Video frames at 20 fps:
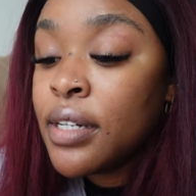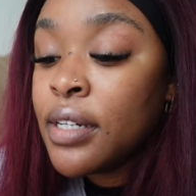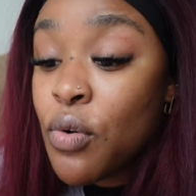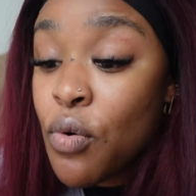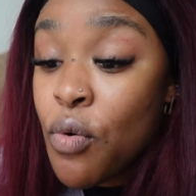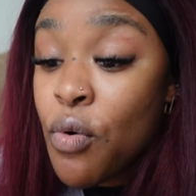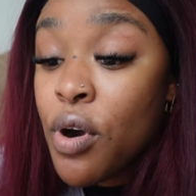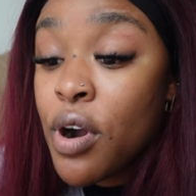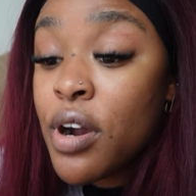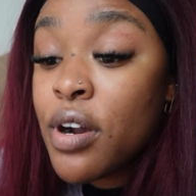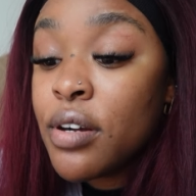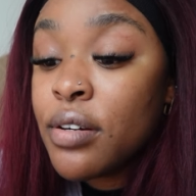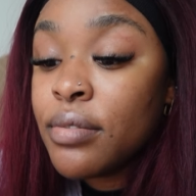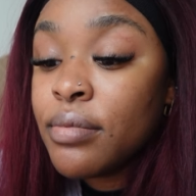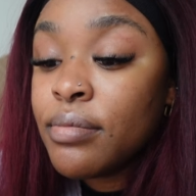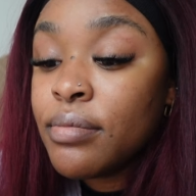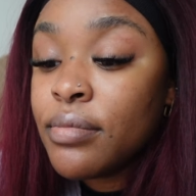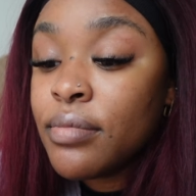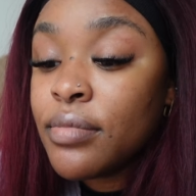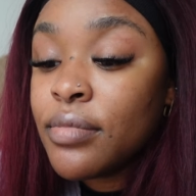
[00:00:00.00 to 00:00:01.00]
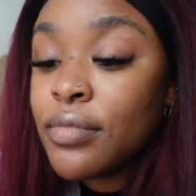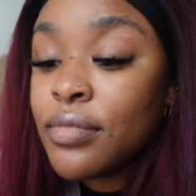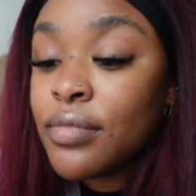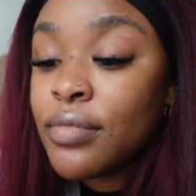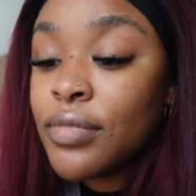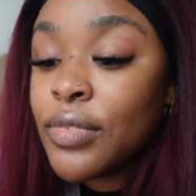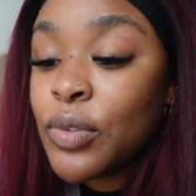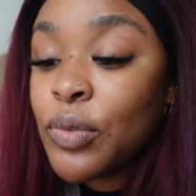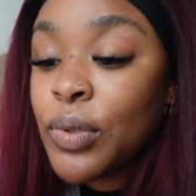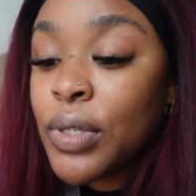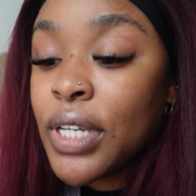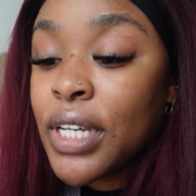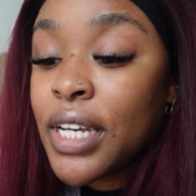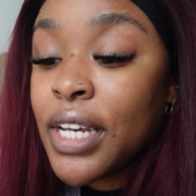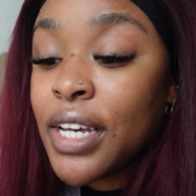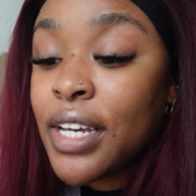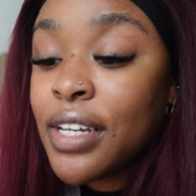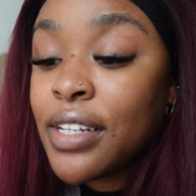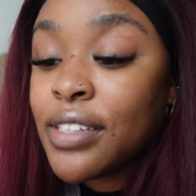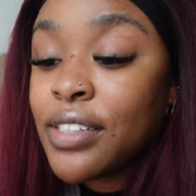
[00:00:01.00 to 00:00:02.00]
Or we
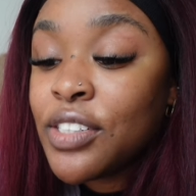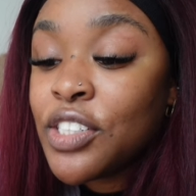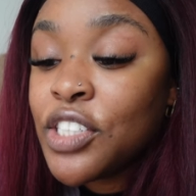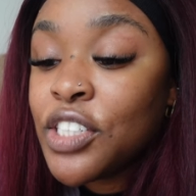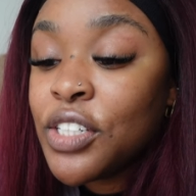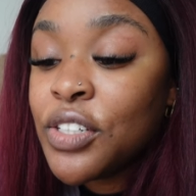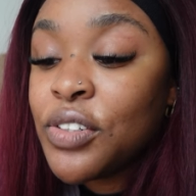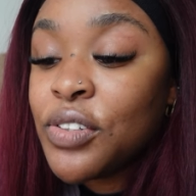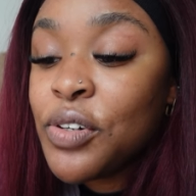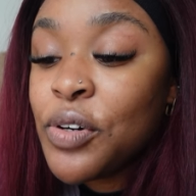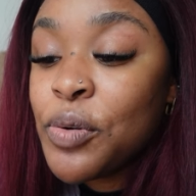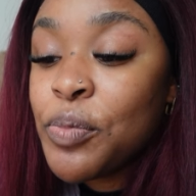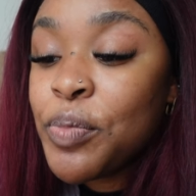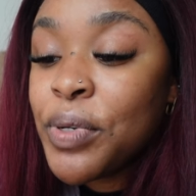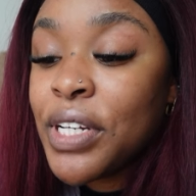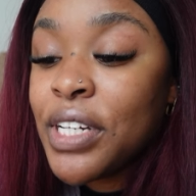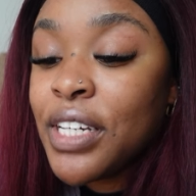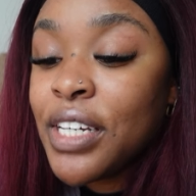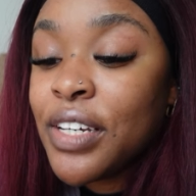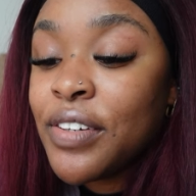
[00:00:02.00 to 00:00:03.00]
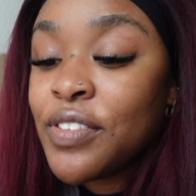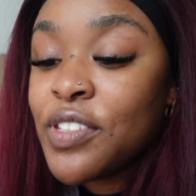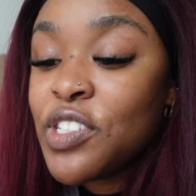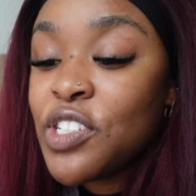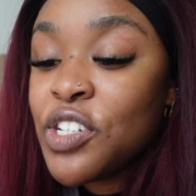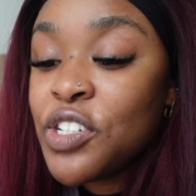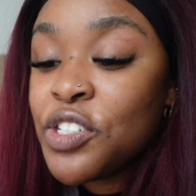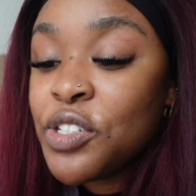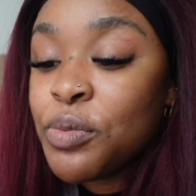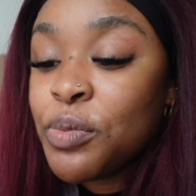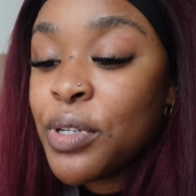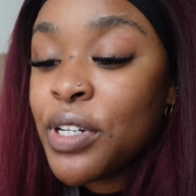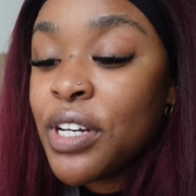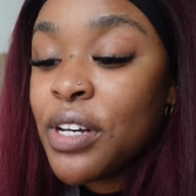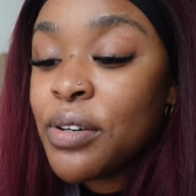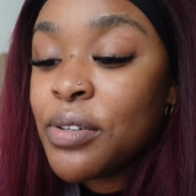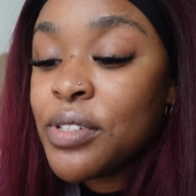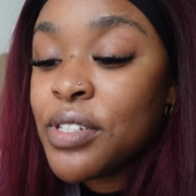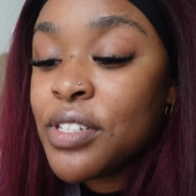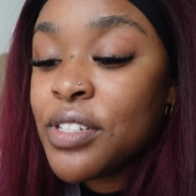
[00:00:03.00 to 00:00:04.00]
can chill, open gifts, gingerbread
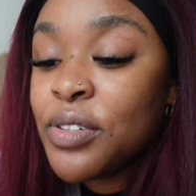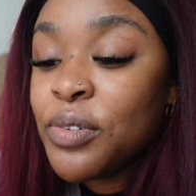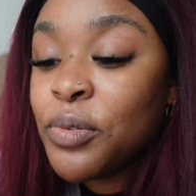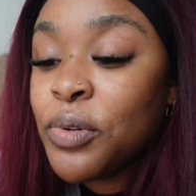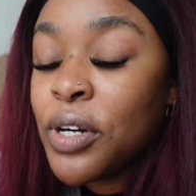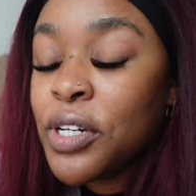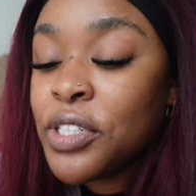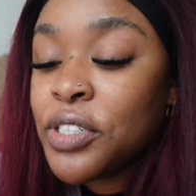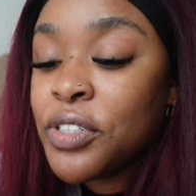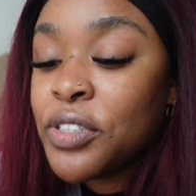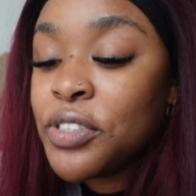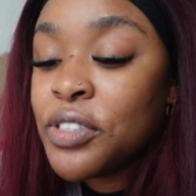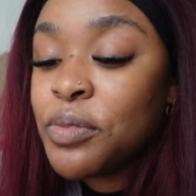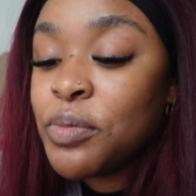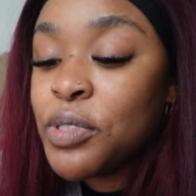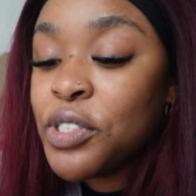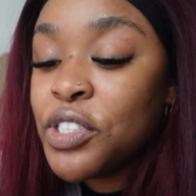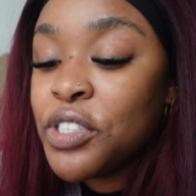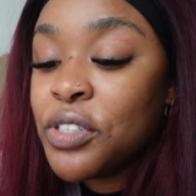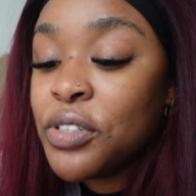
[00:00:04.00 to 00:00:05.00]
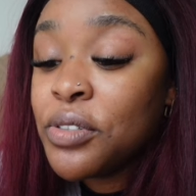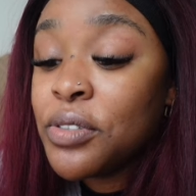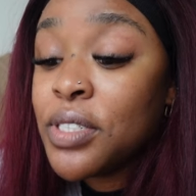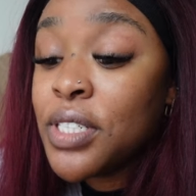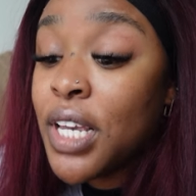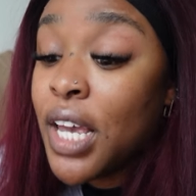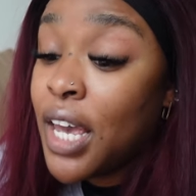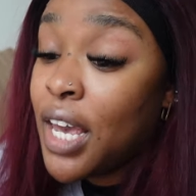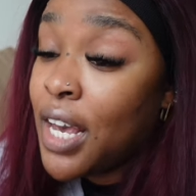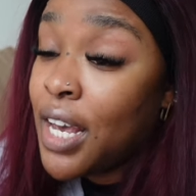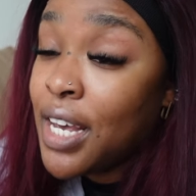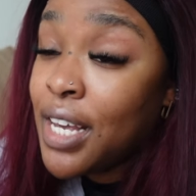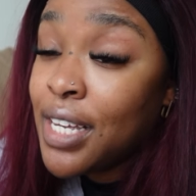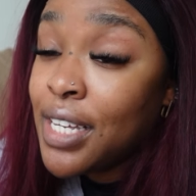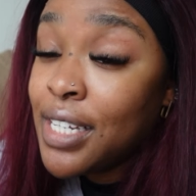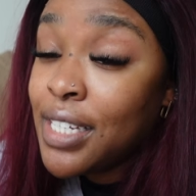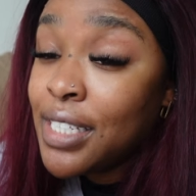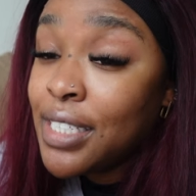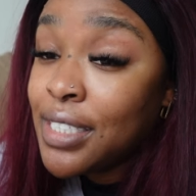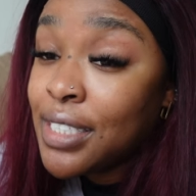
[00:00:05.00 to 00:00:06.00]
houses, and watch Christmas shows.
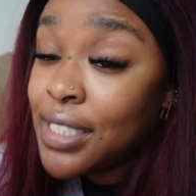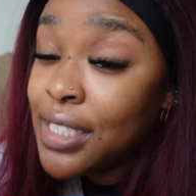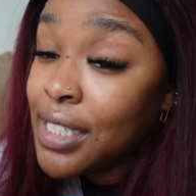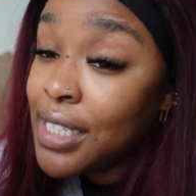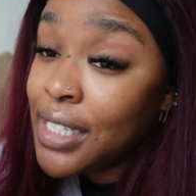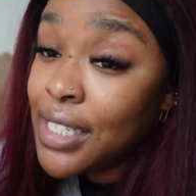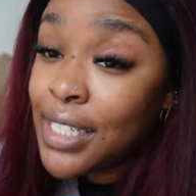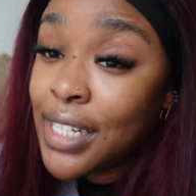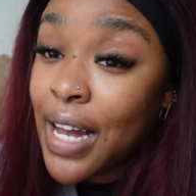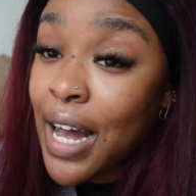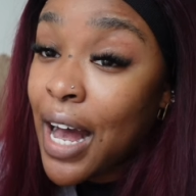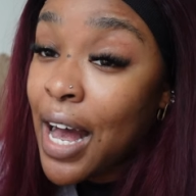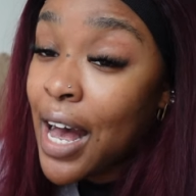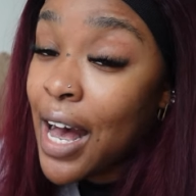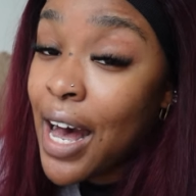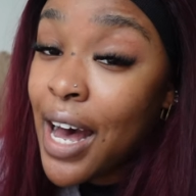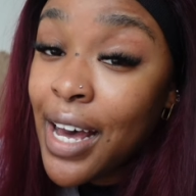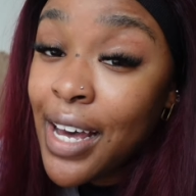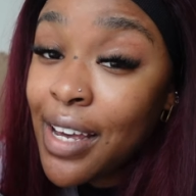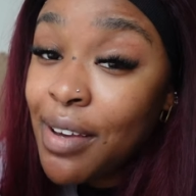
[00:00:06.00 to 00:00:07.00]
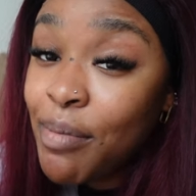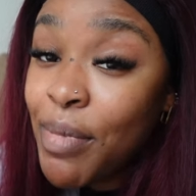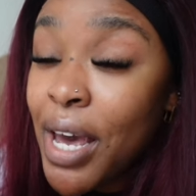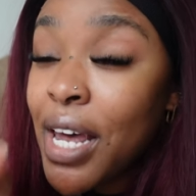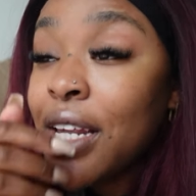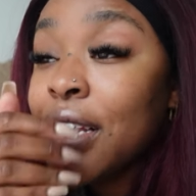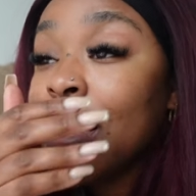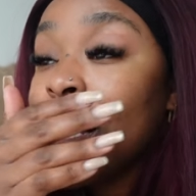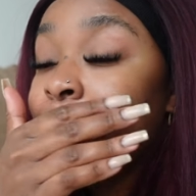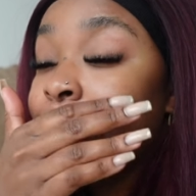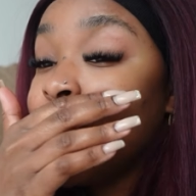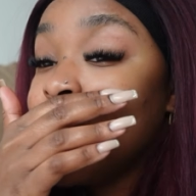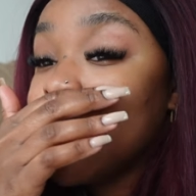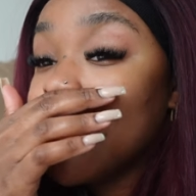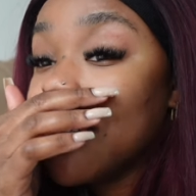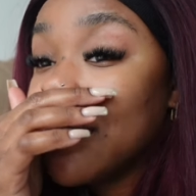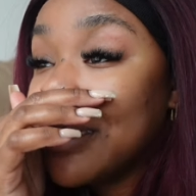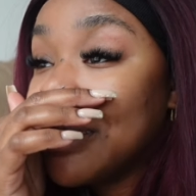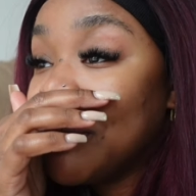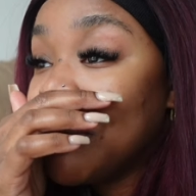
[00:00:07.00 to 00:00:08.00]
See, I ain't mad at that
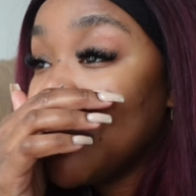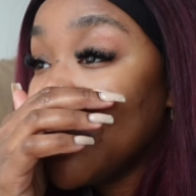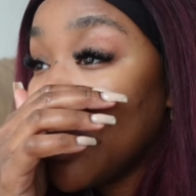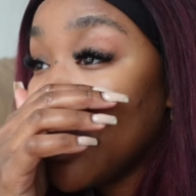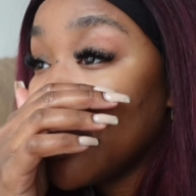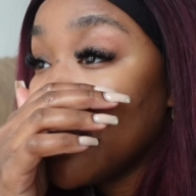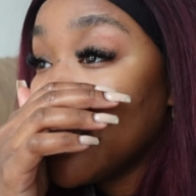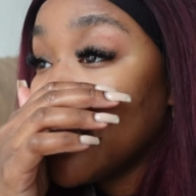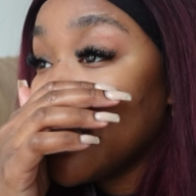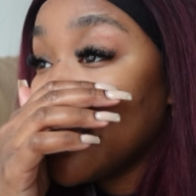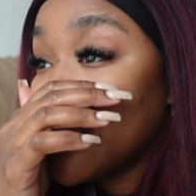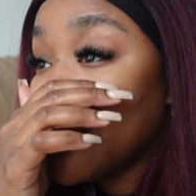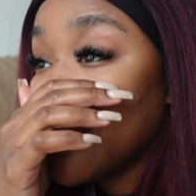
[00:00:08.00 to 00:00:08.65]
either, to be honest.